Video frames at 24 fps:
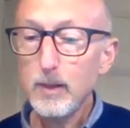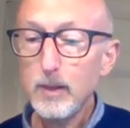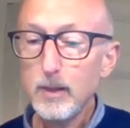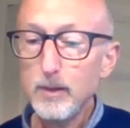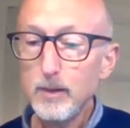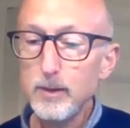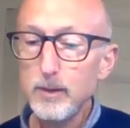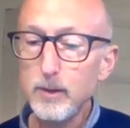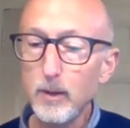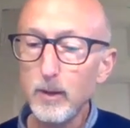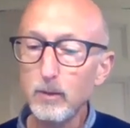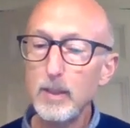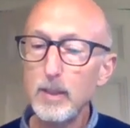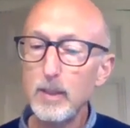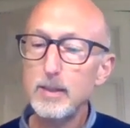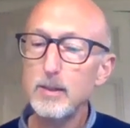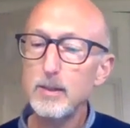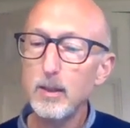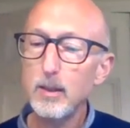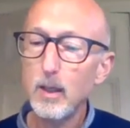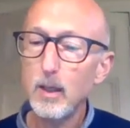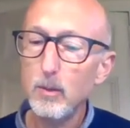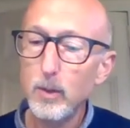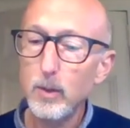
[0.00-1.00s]
So the reason
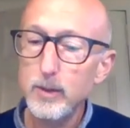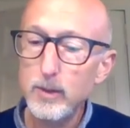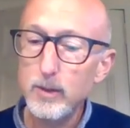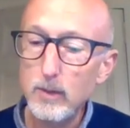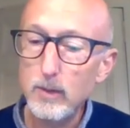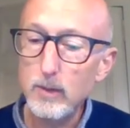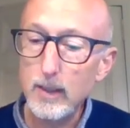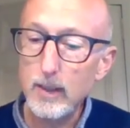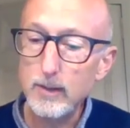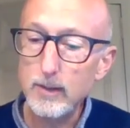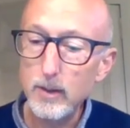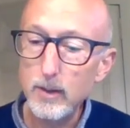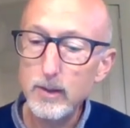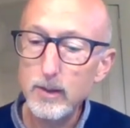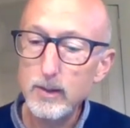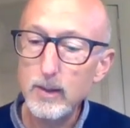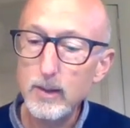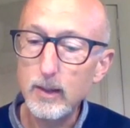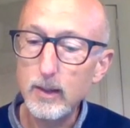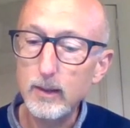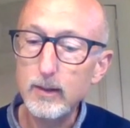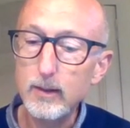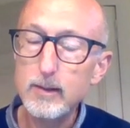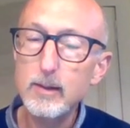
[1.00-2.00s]
that I want to raise those
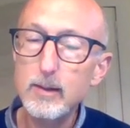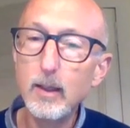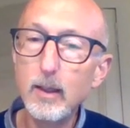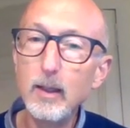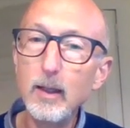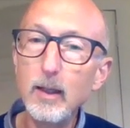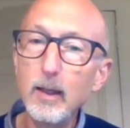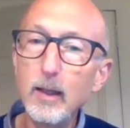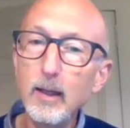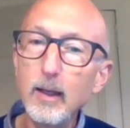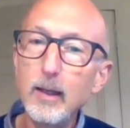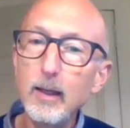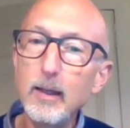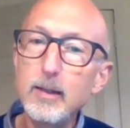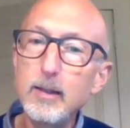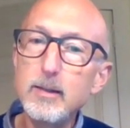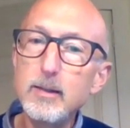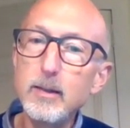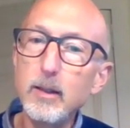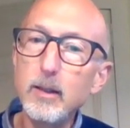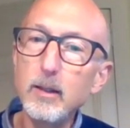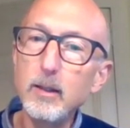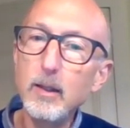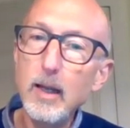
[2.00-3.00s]
things
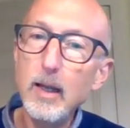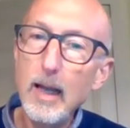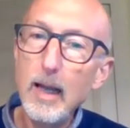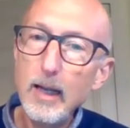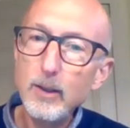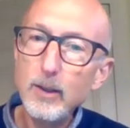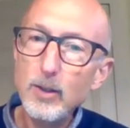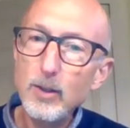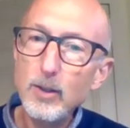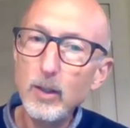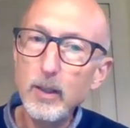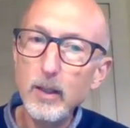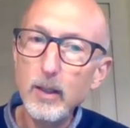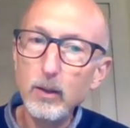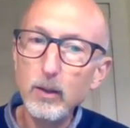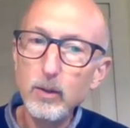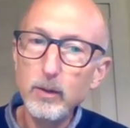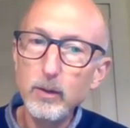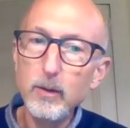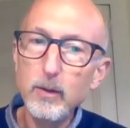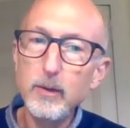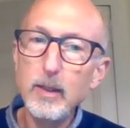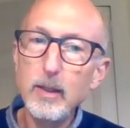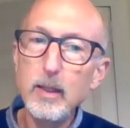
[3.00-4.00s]
is that actually a lot
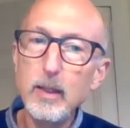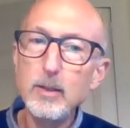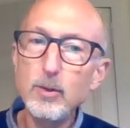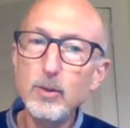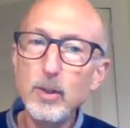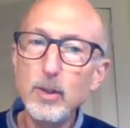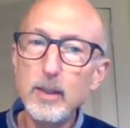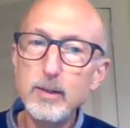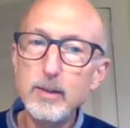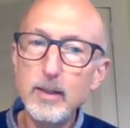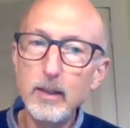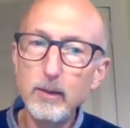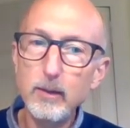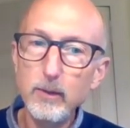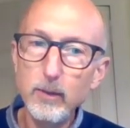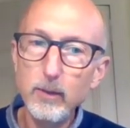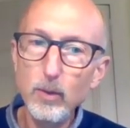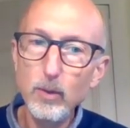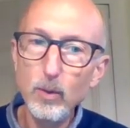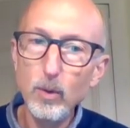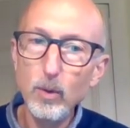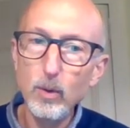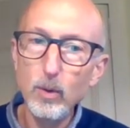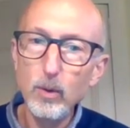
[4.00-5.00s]
of the interesting
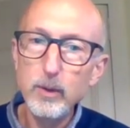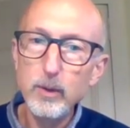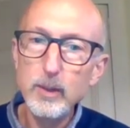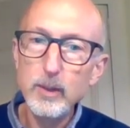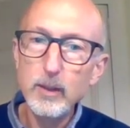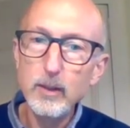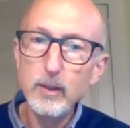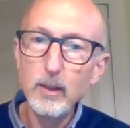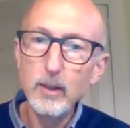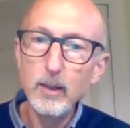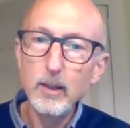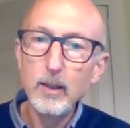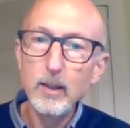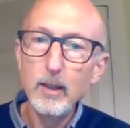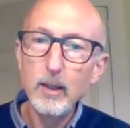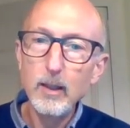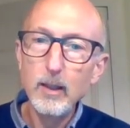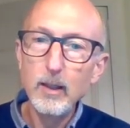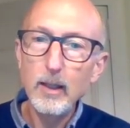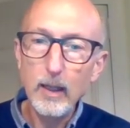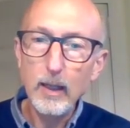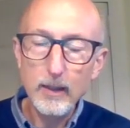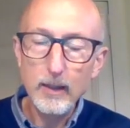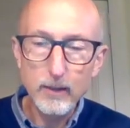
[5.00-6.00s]
thought
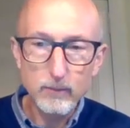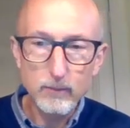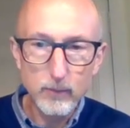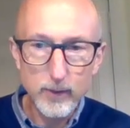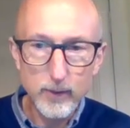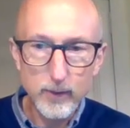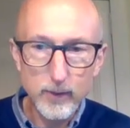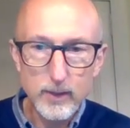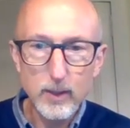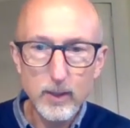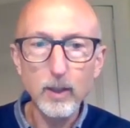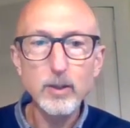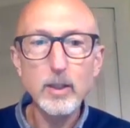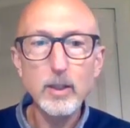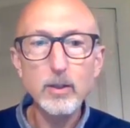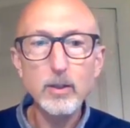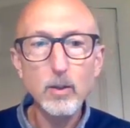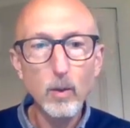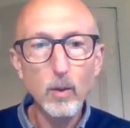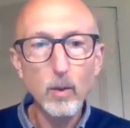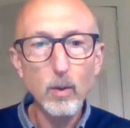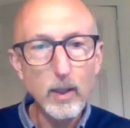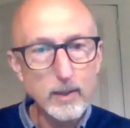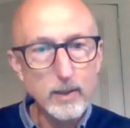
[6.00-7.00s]
and research is
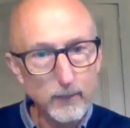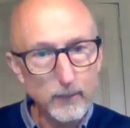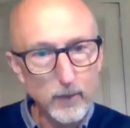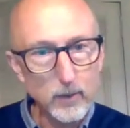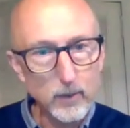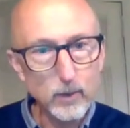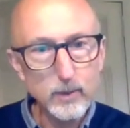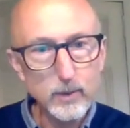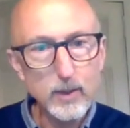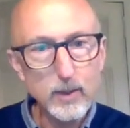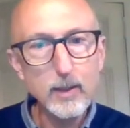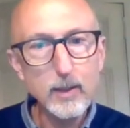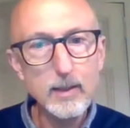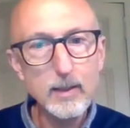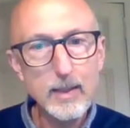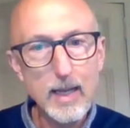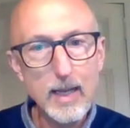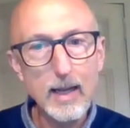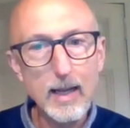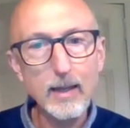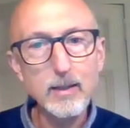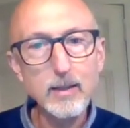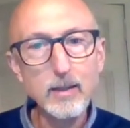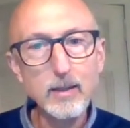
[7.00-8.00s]
quite difficult to
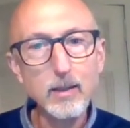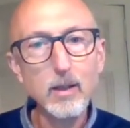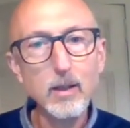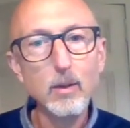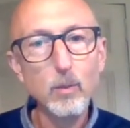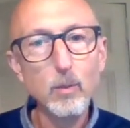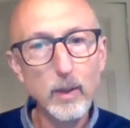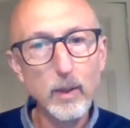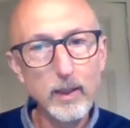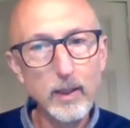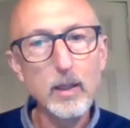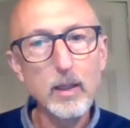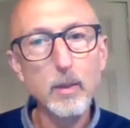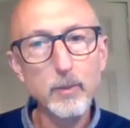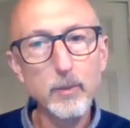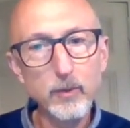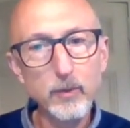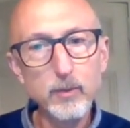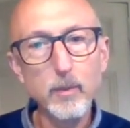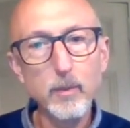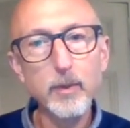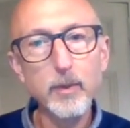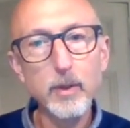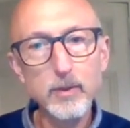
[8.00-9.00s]
connect when it comes
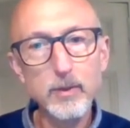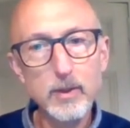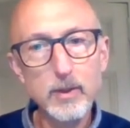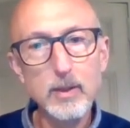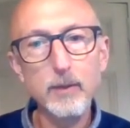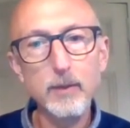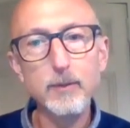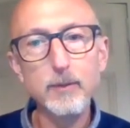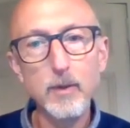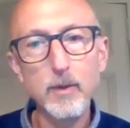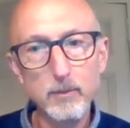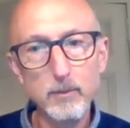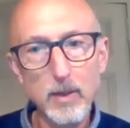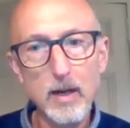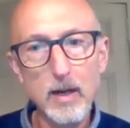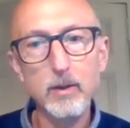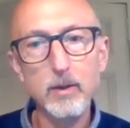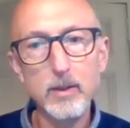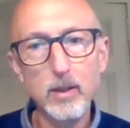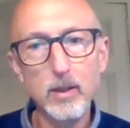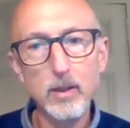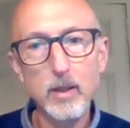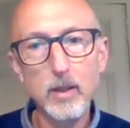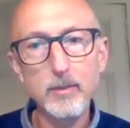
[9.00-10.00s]
from those different
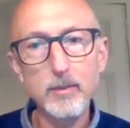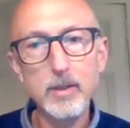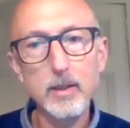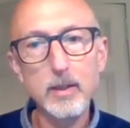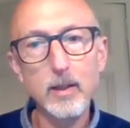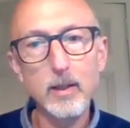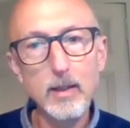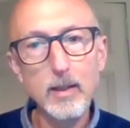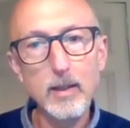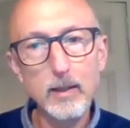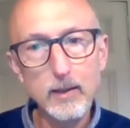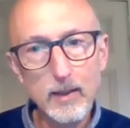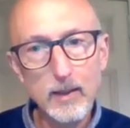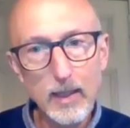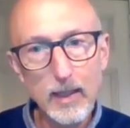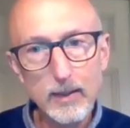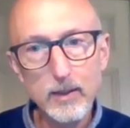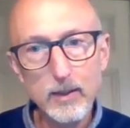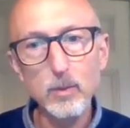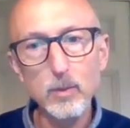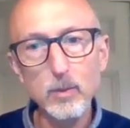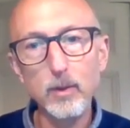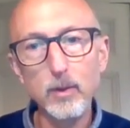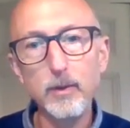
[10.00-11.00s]
paradigms. And I think that
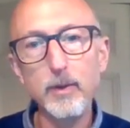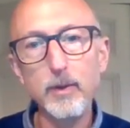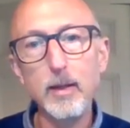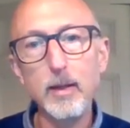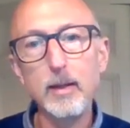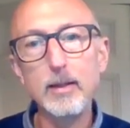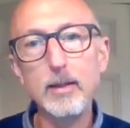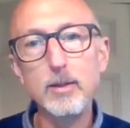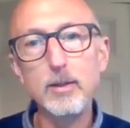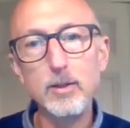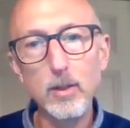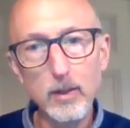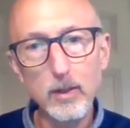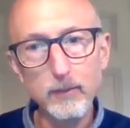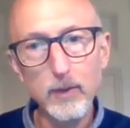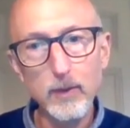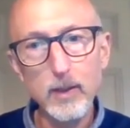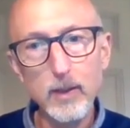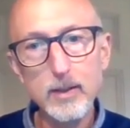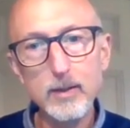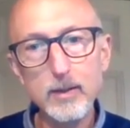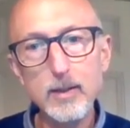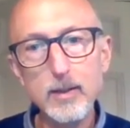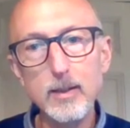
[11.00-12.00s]
is one thing as
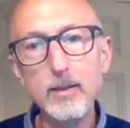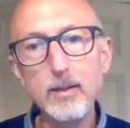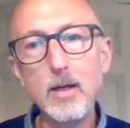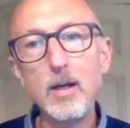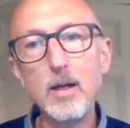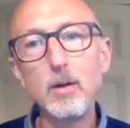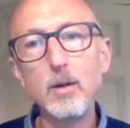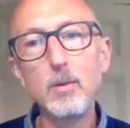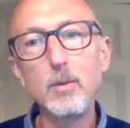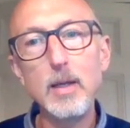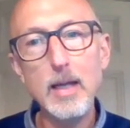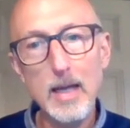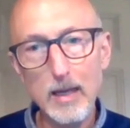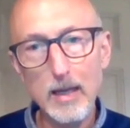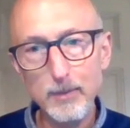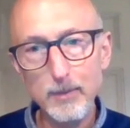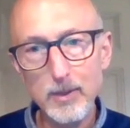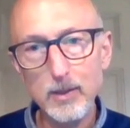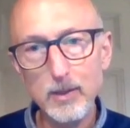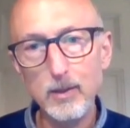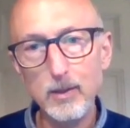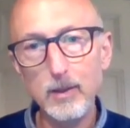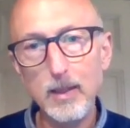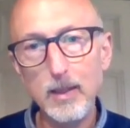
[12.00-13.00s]
universities we
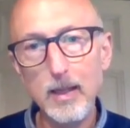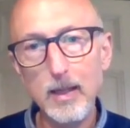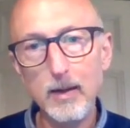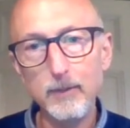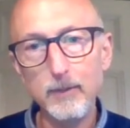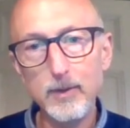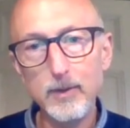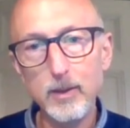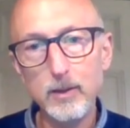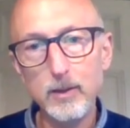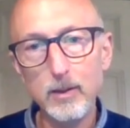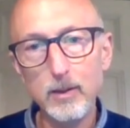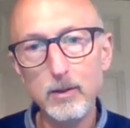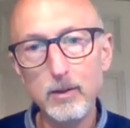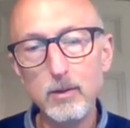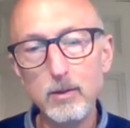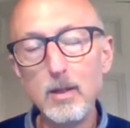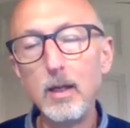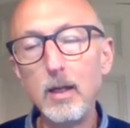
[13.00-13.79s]
absolutely have to do.